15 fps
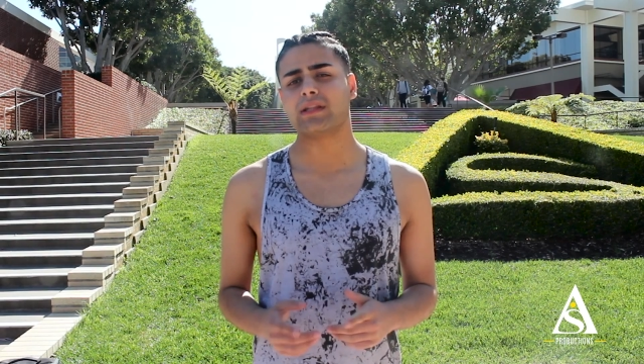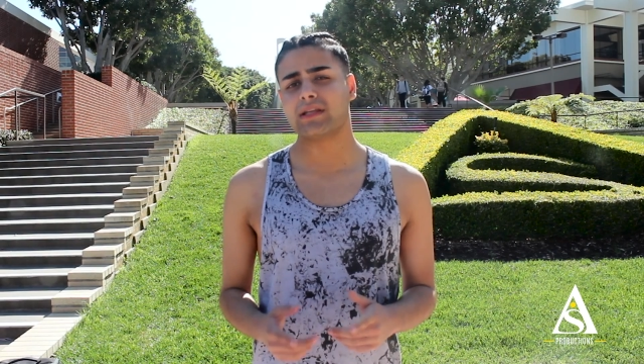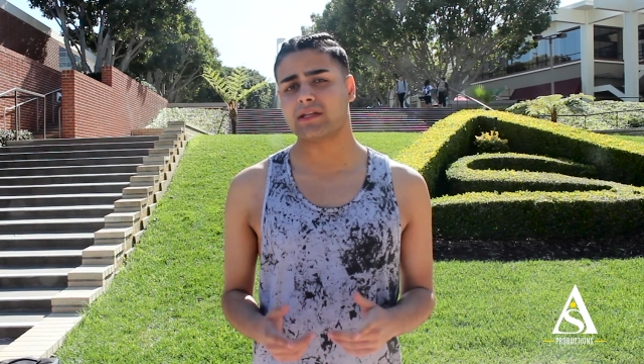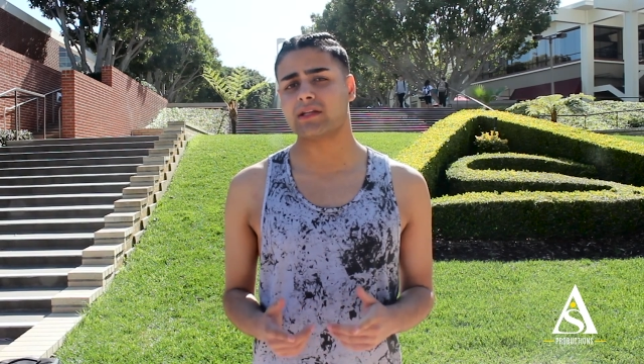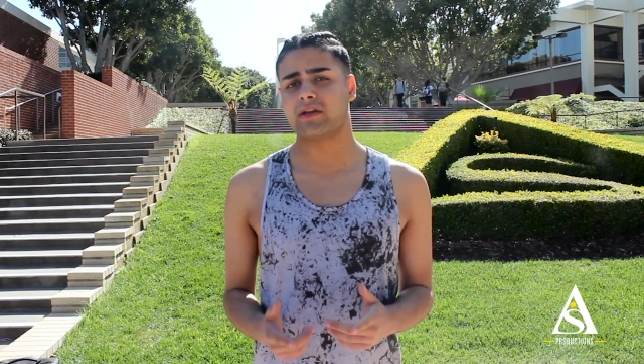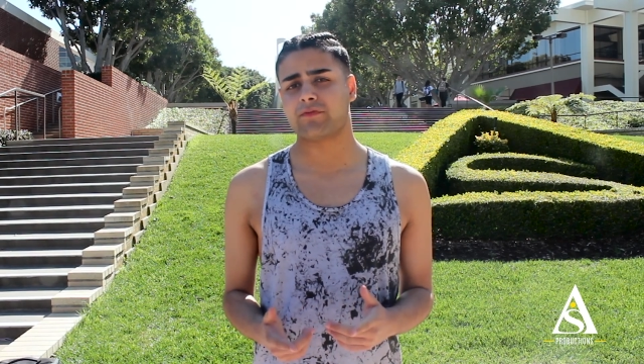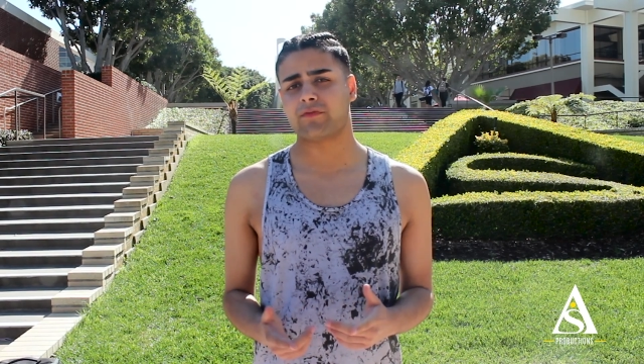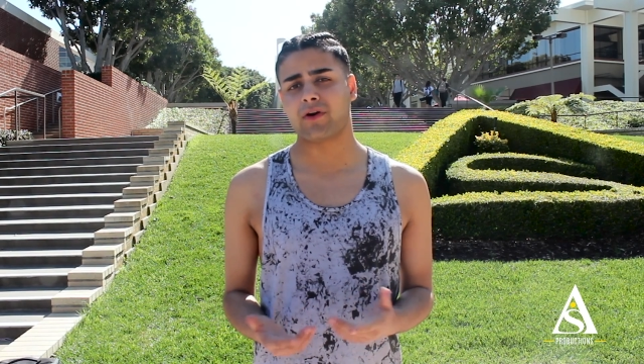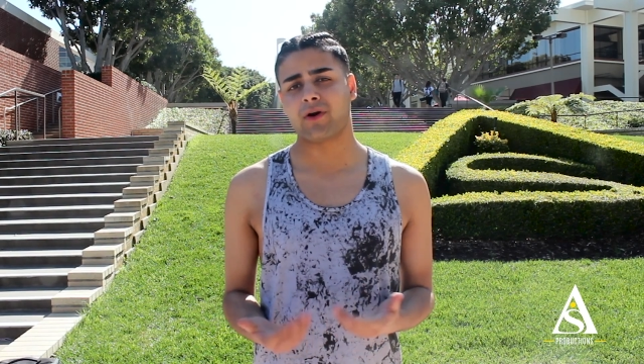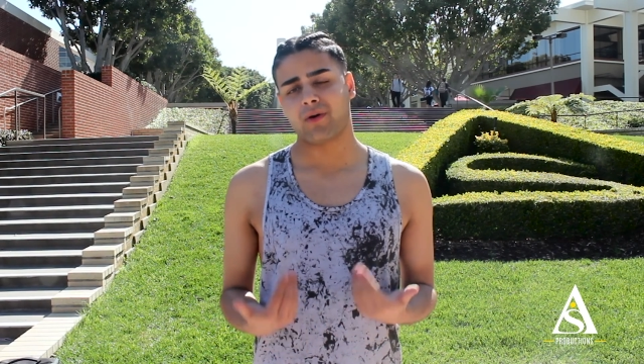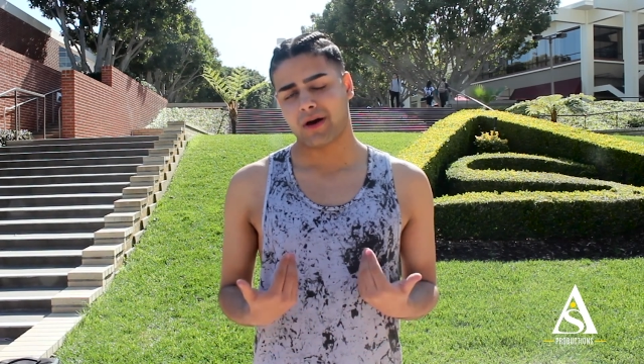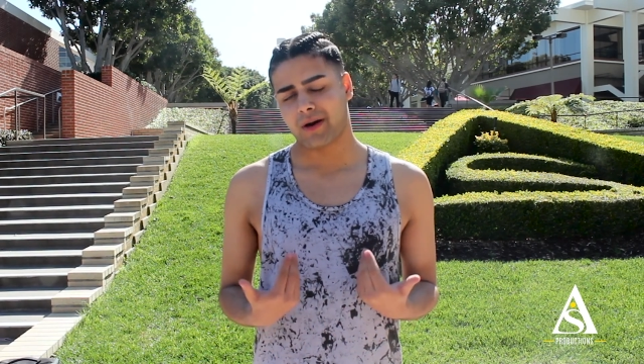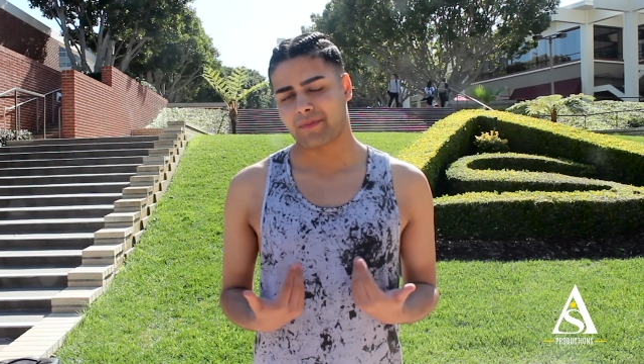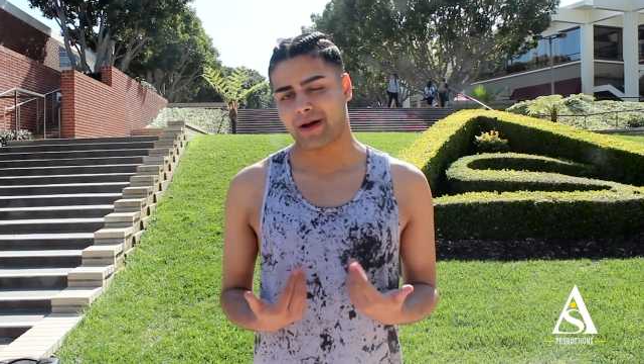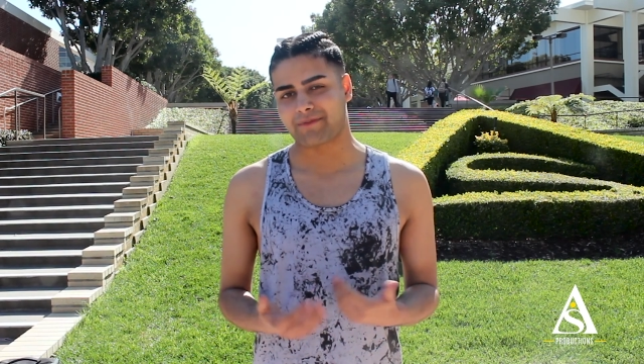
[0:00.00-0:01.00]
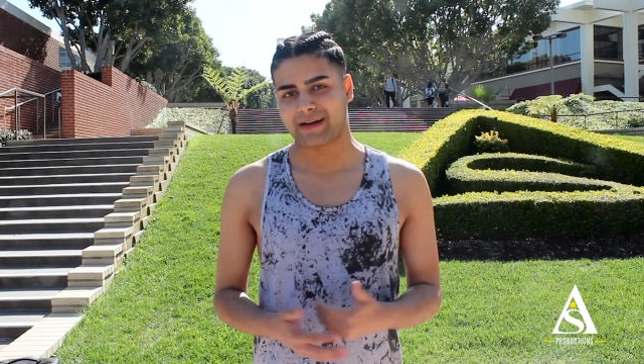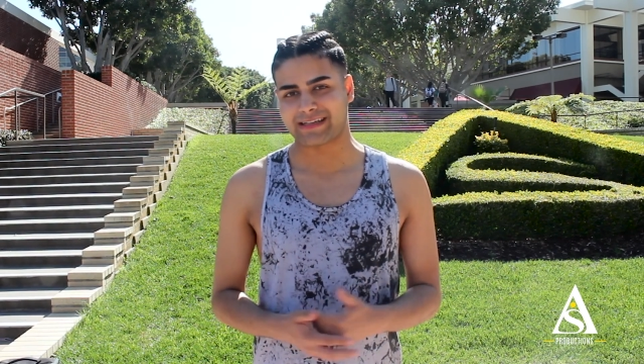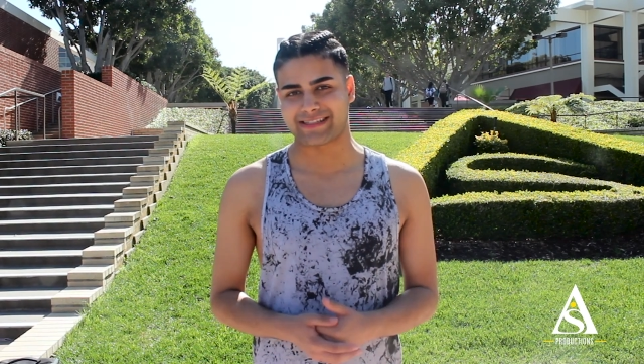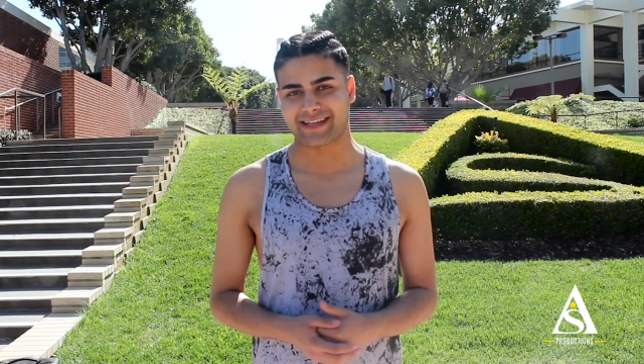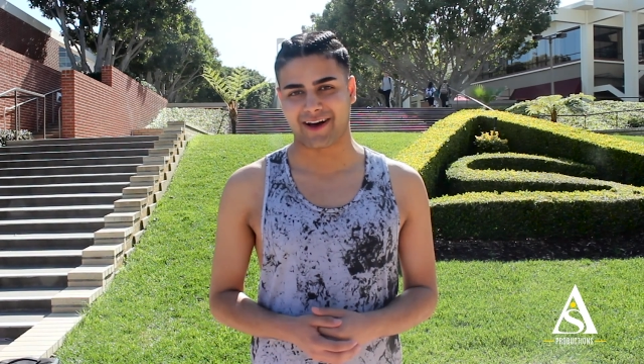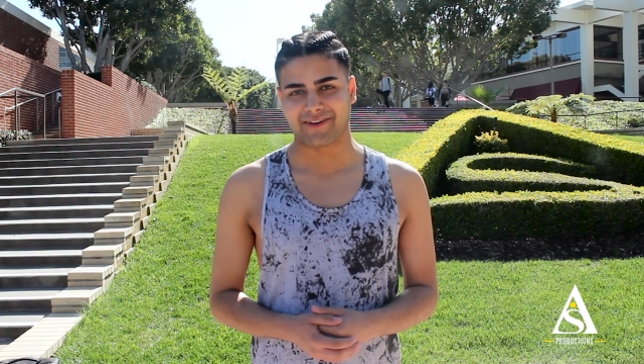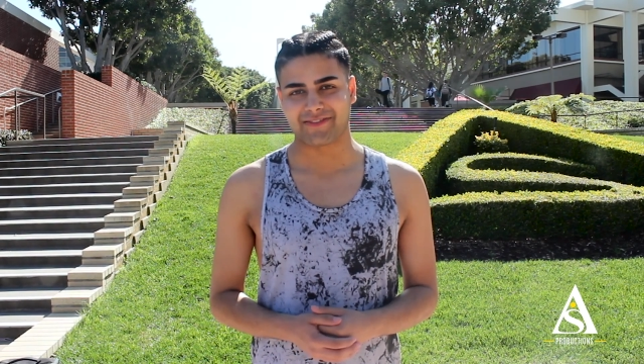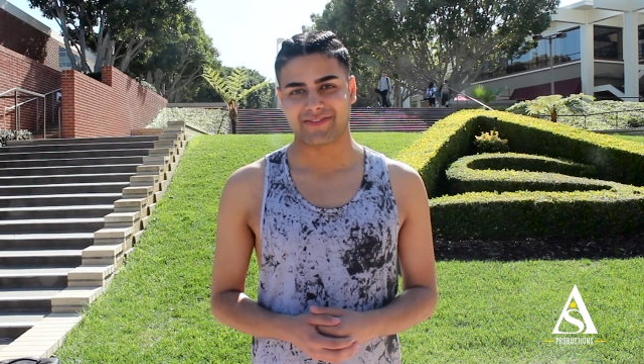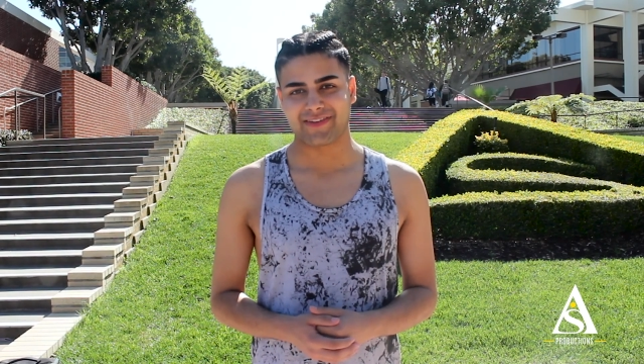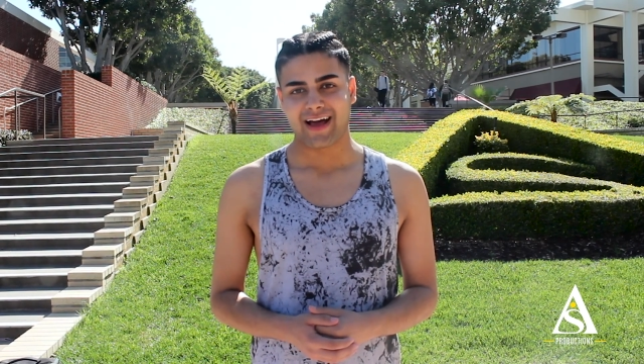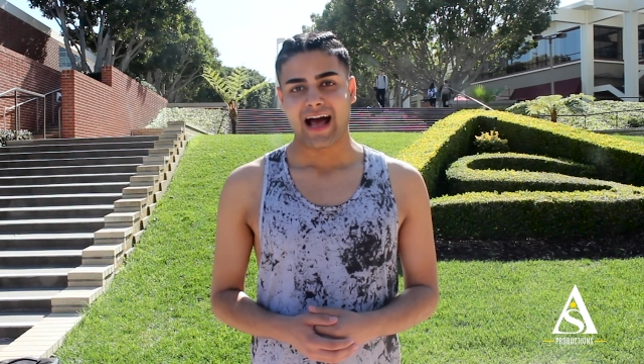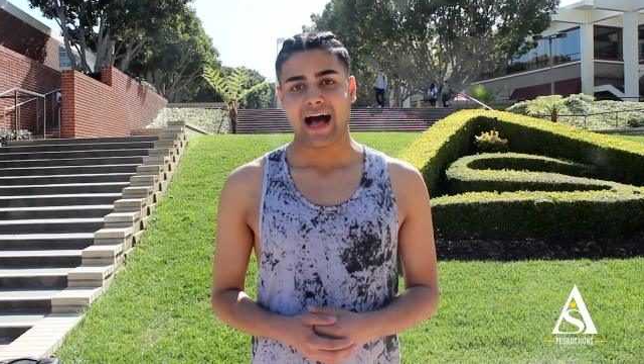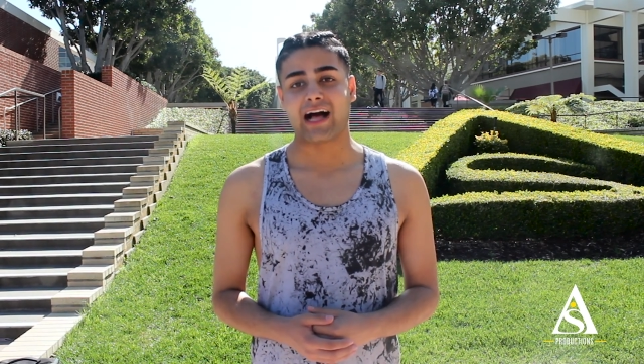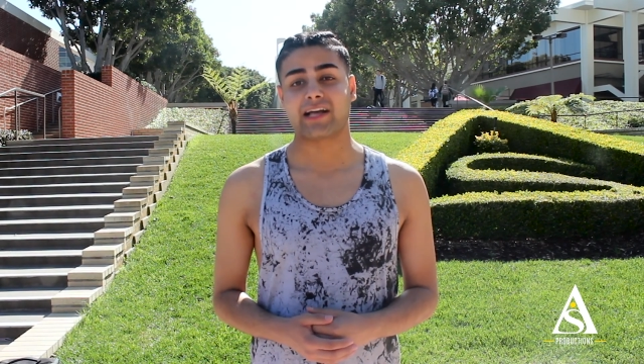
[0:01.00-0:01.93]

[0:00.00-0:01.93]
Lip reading: a little info about myself.